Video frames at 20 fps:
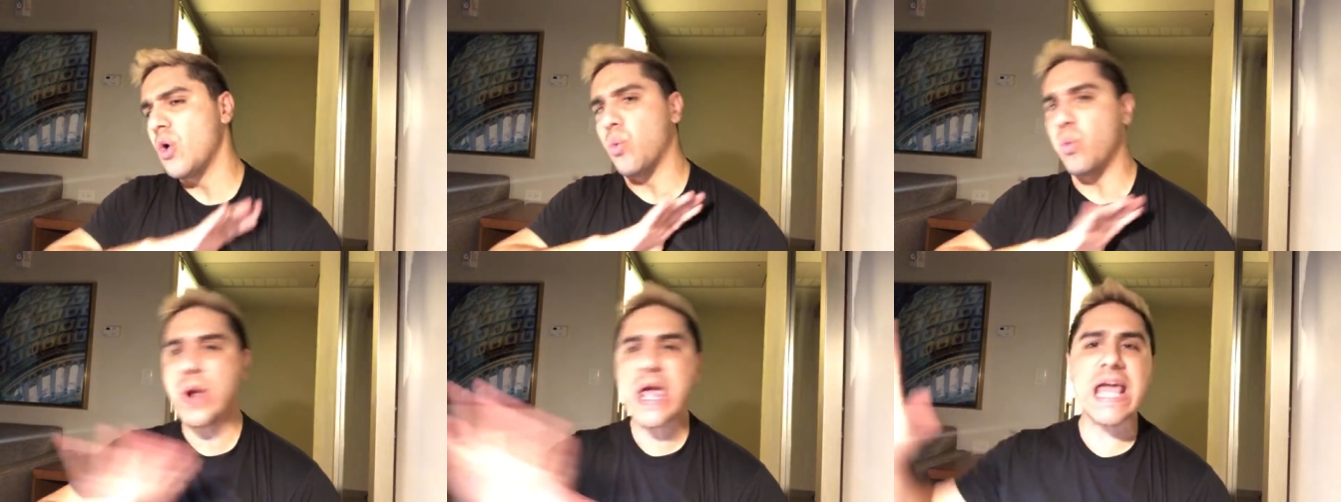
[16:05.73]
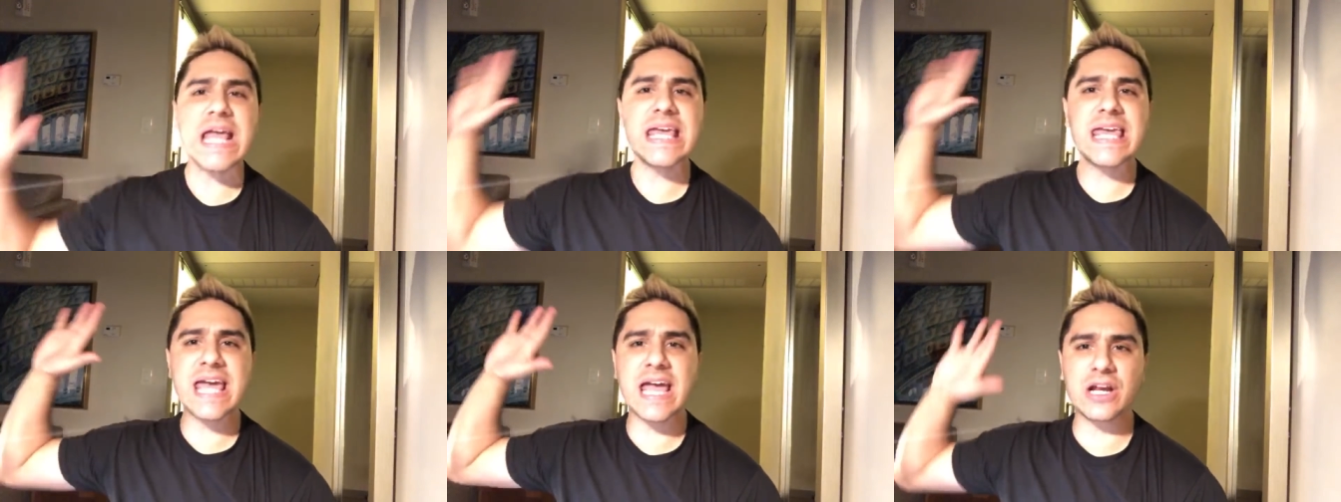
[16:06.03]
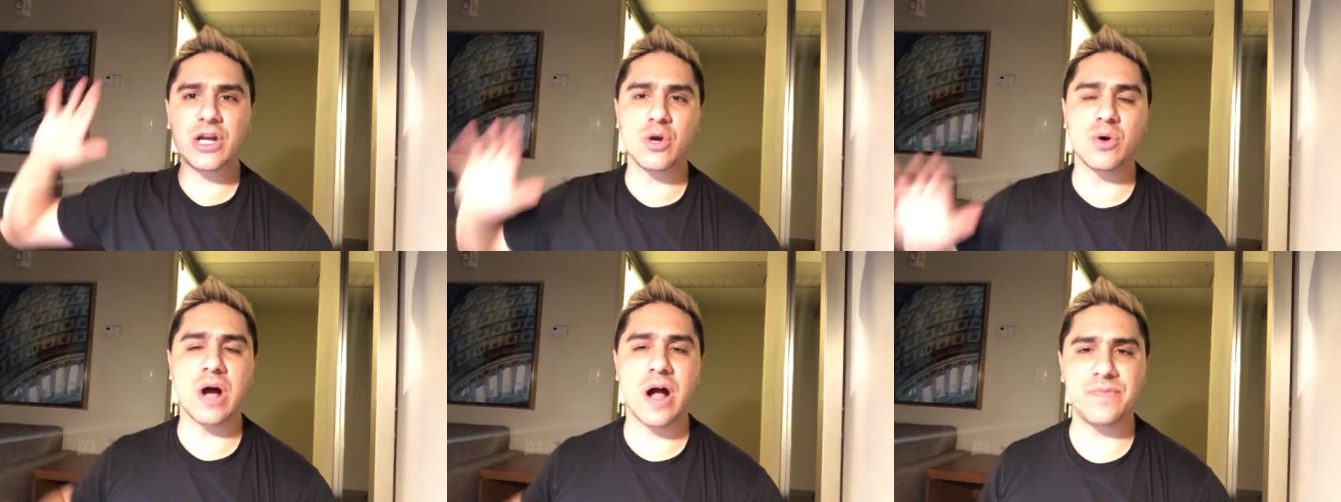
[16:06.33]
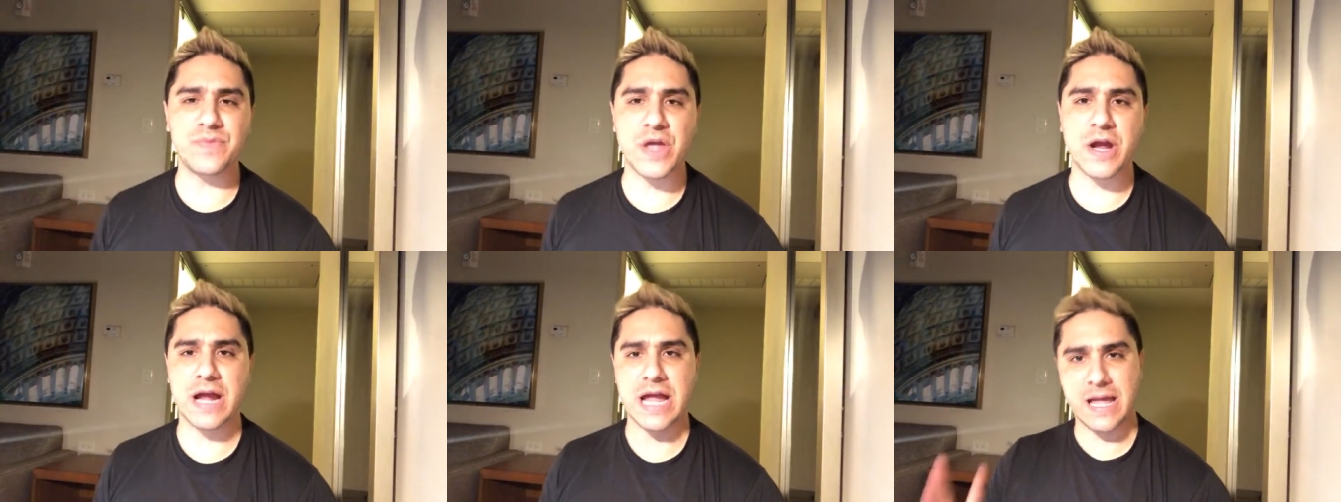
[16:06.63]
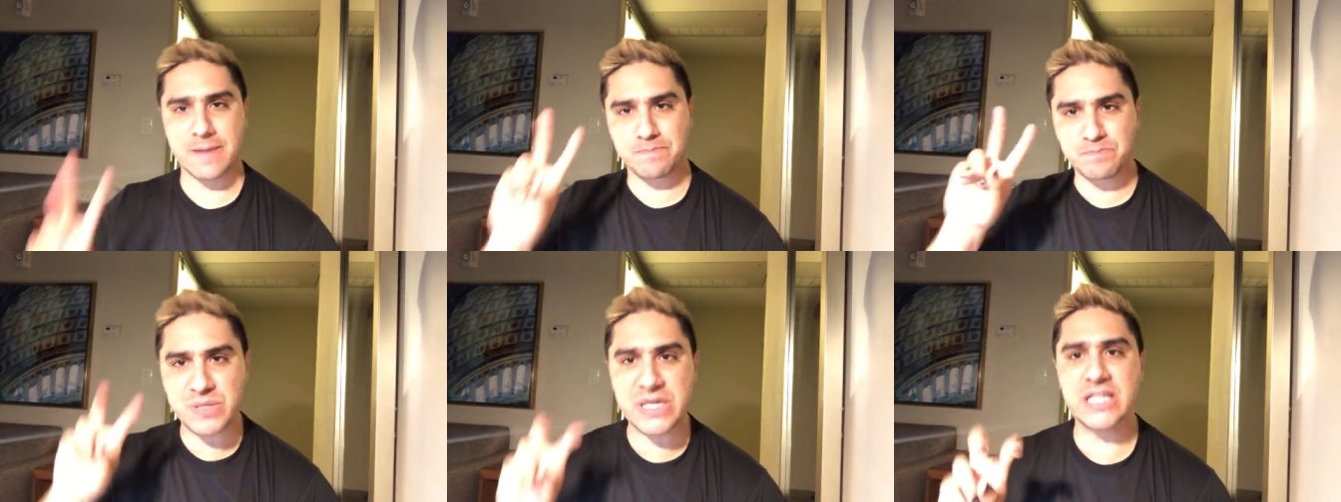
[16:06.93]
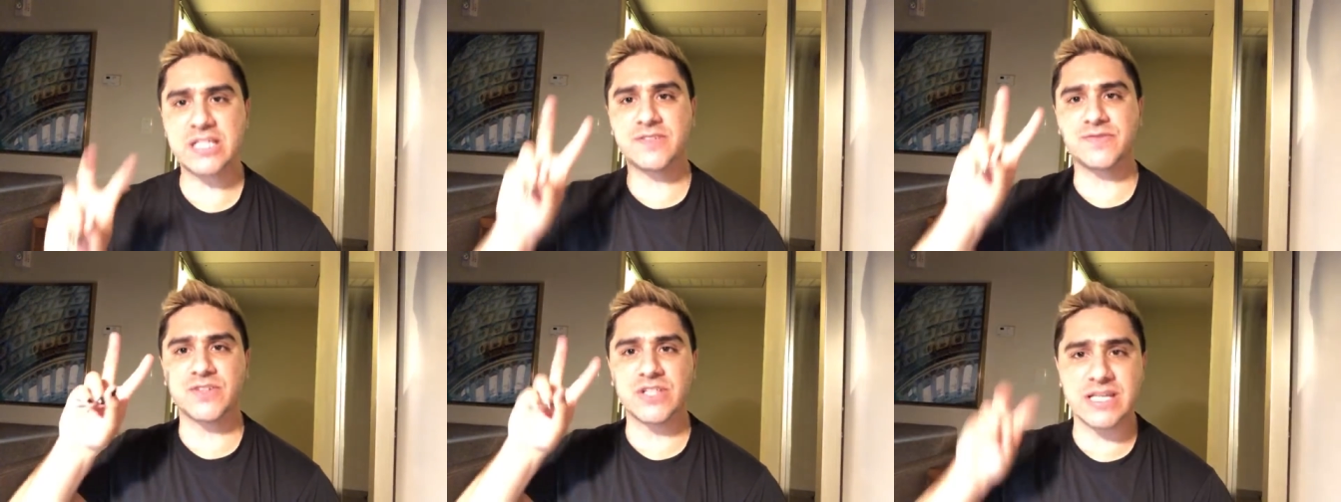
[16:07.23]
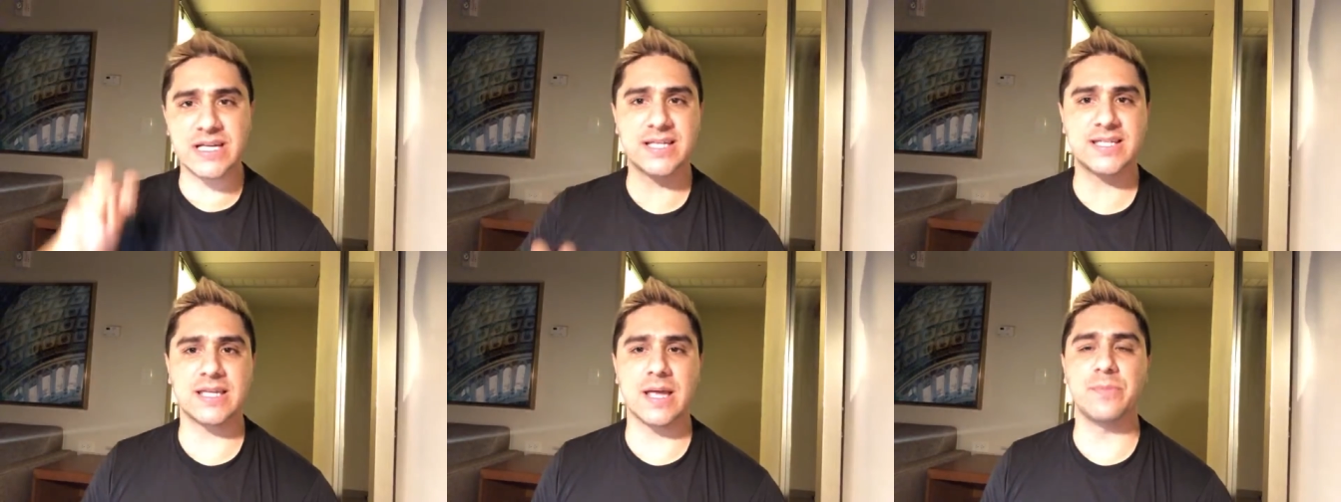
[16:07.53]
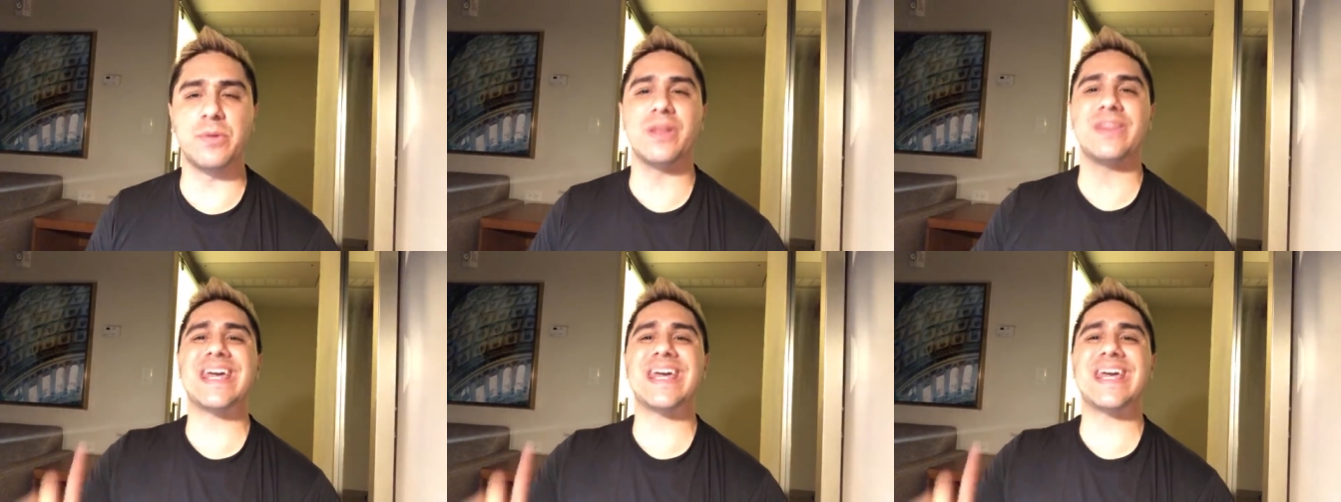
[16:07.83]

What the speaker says: we can't go out there and peacefully assemble.